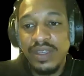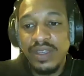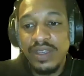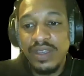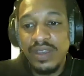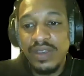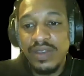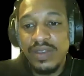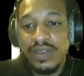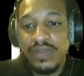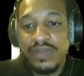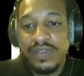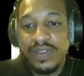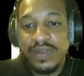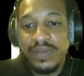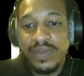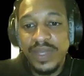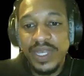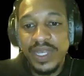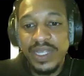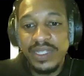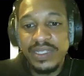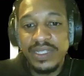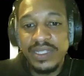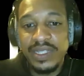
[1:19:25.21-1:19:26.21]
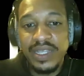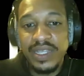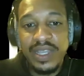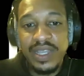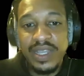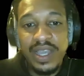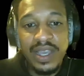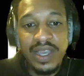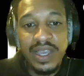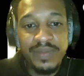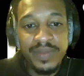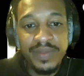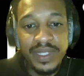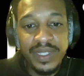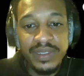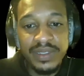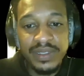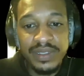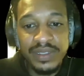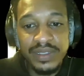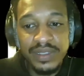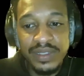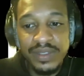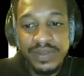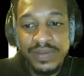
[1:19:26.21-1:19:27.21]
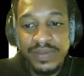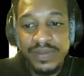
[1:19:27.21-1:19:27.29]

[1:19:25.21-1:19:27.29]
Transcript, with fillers: Uh, if anybody has any comments,